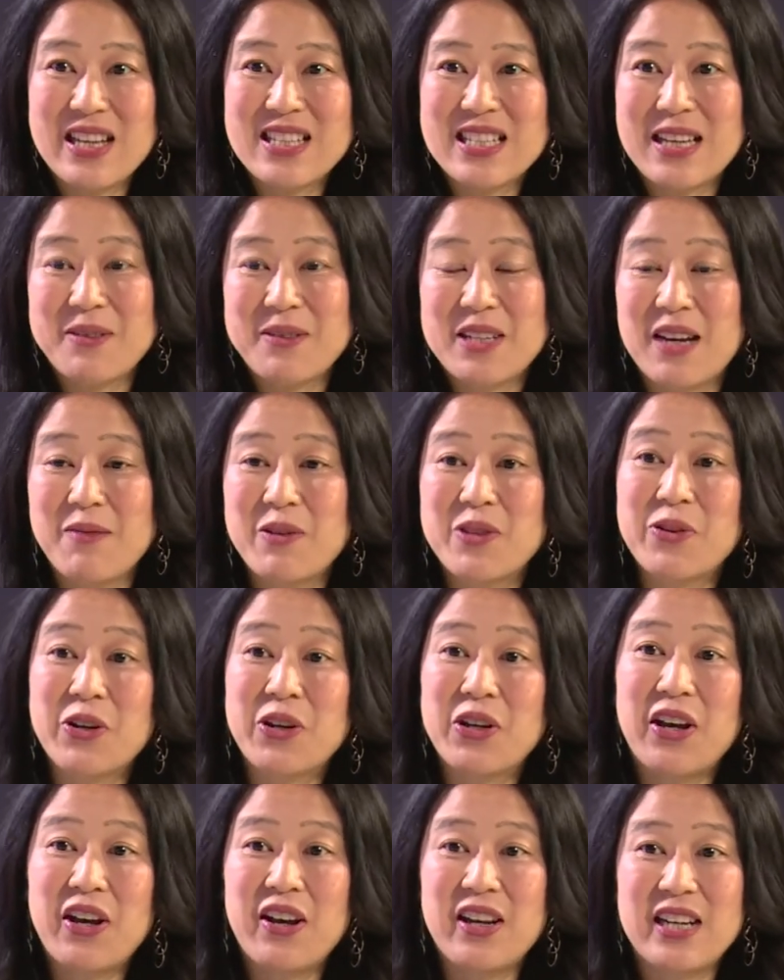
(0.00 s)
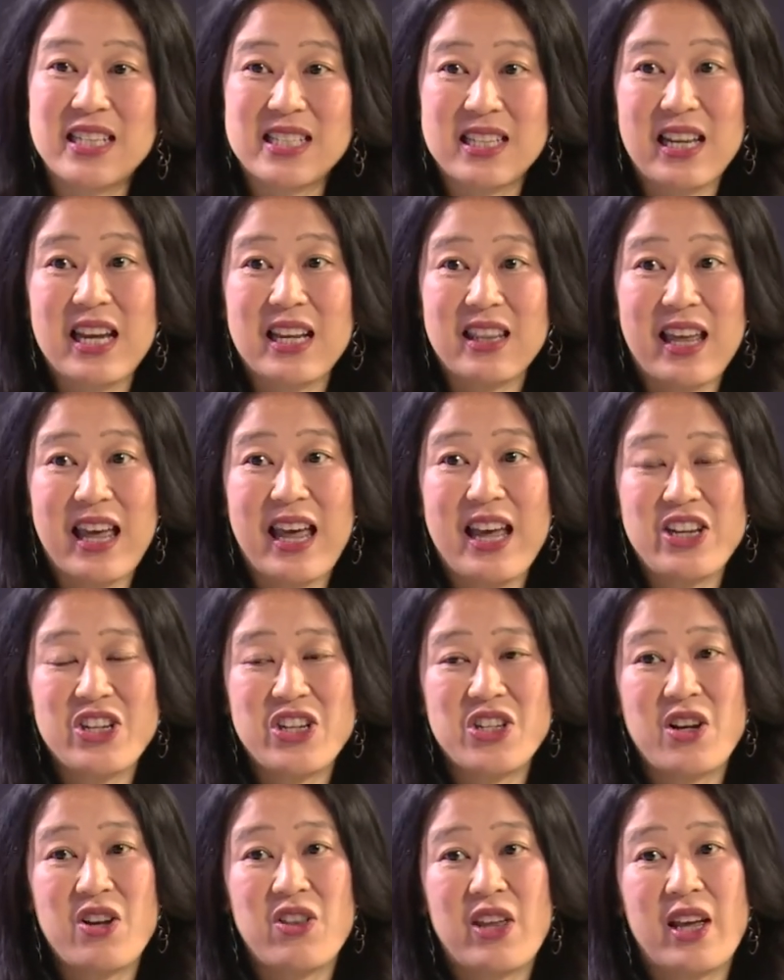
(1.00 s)
sometimes for God it's like that,
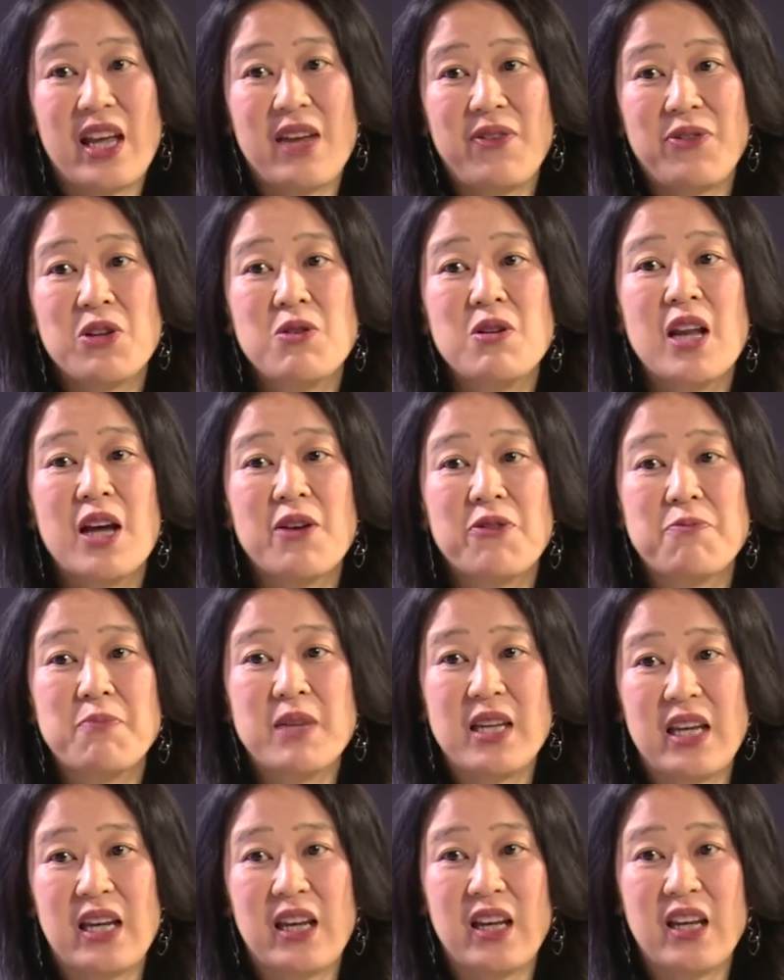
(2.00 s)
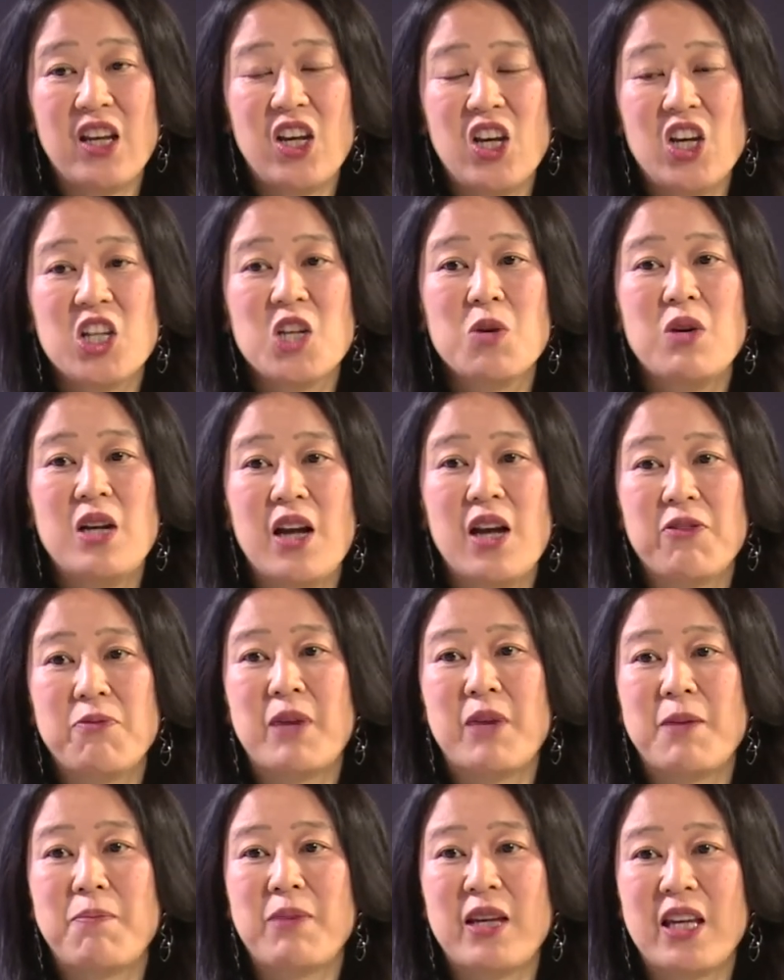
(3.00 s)
you know, that if you love me, you will love
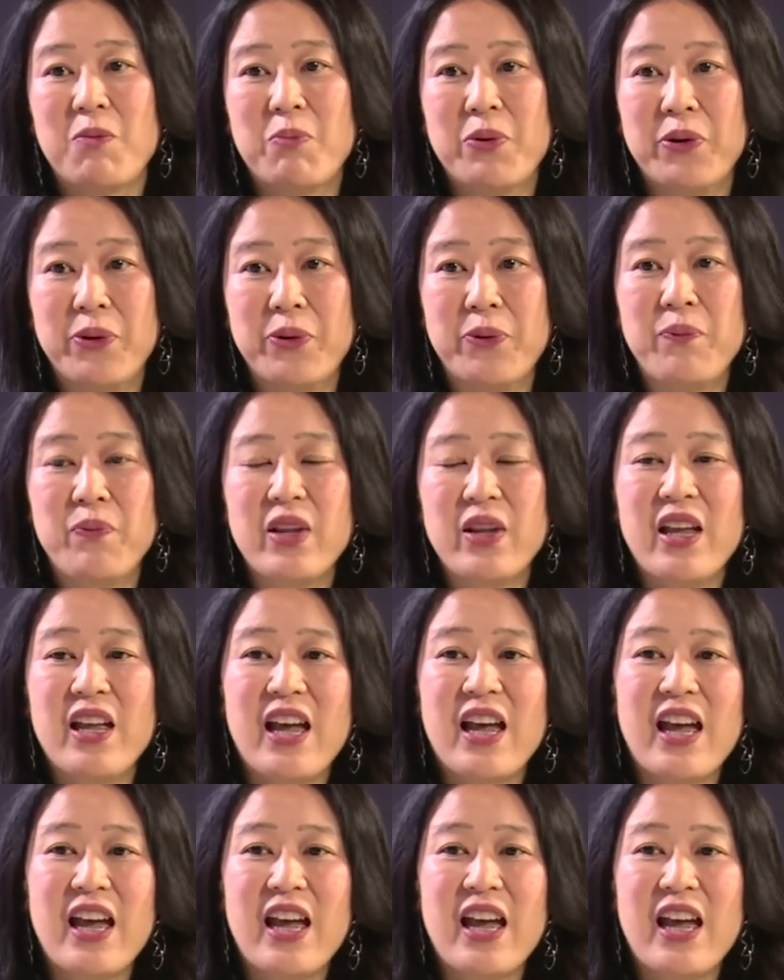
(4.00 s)
my people. Mm.